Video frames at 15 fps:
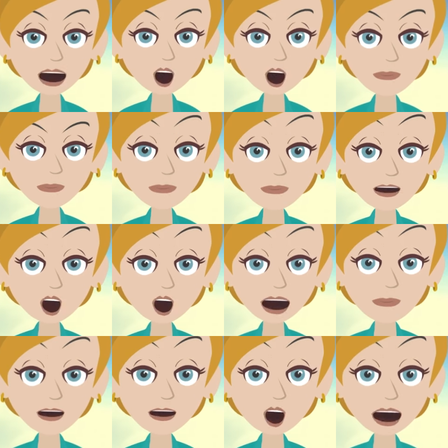does it feel
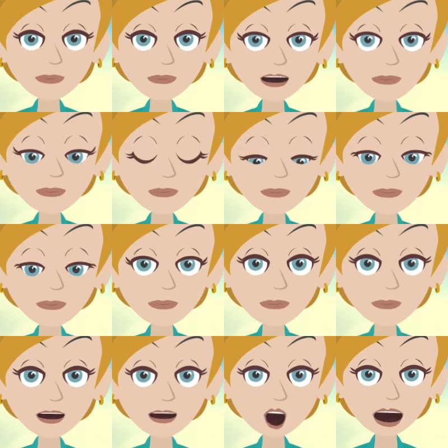more like
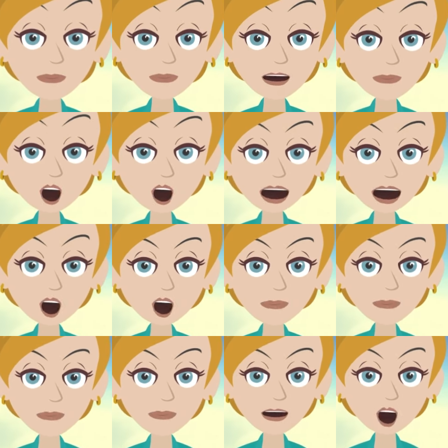shortage or not
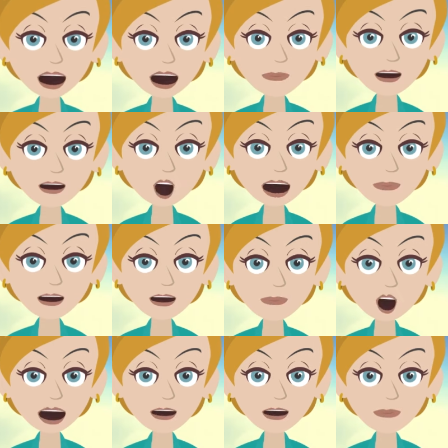enoughness?
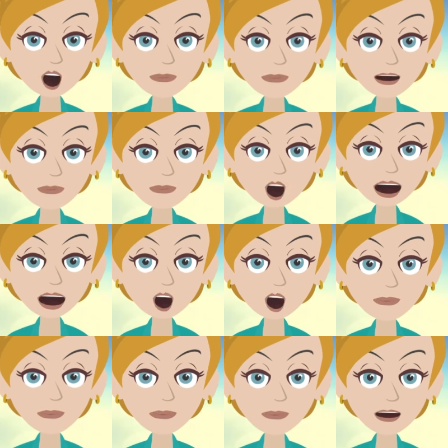Here's a better way of putting it.
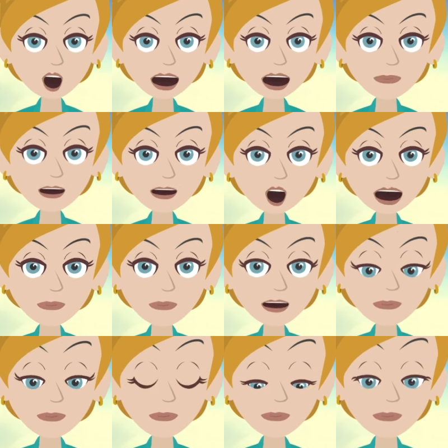When
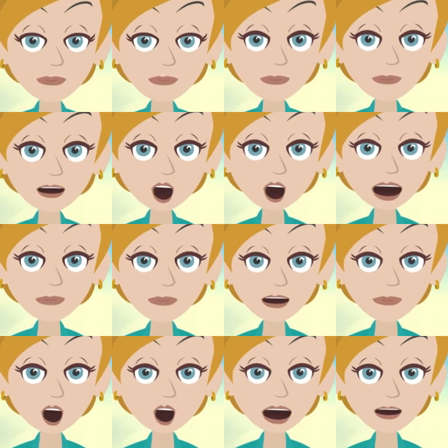you think about money,
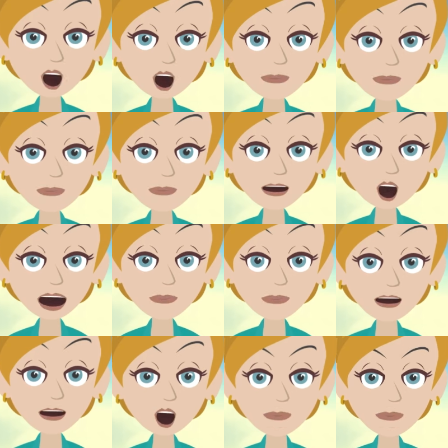does it feel
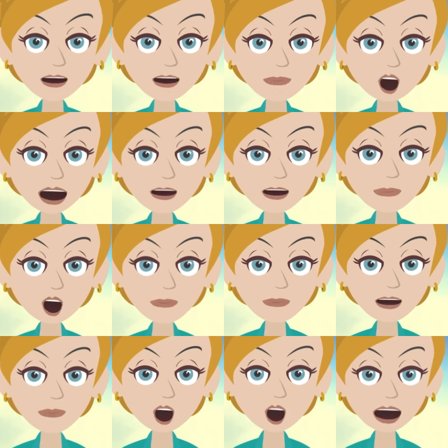more like
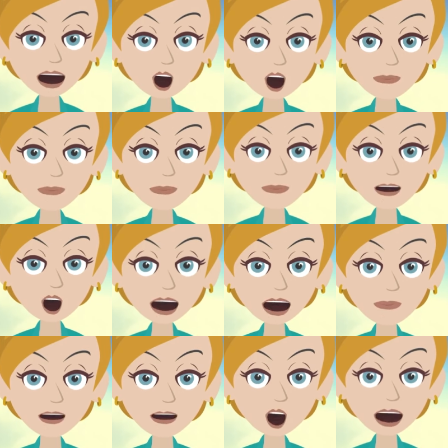
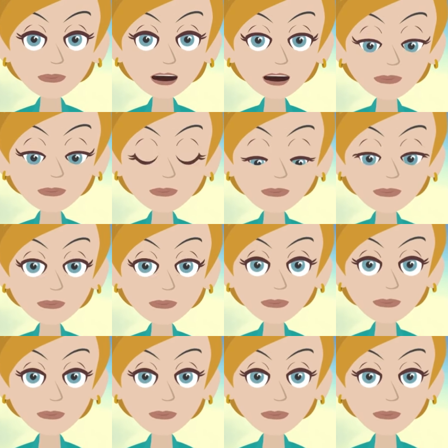insecurity,